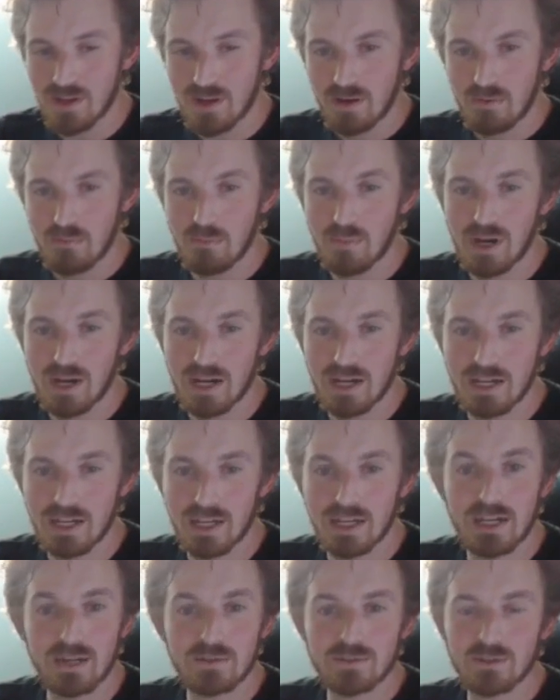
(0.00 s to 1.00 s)
My
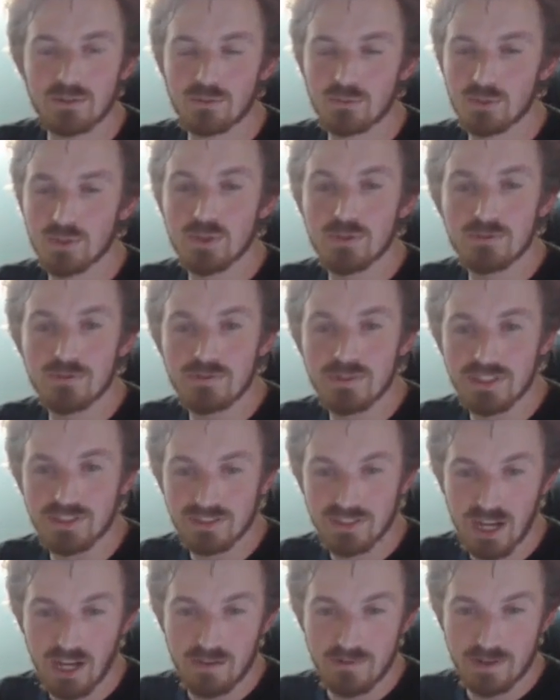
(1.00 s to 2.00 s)
house's roof is
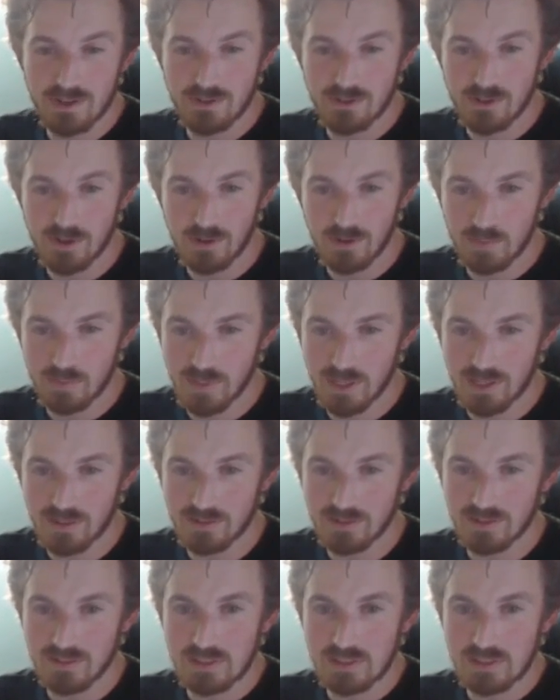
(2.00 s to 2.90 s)
covered in solar panels.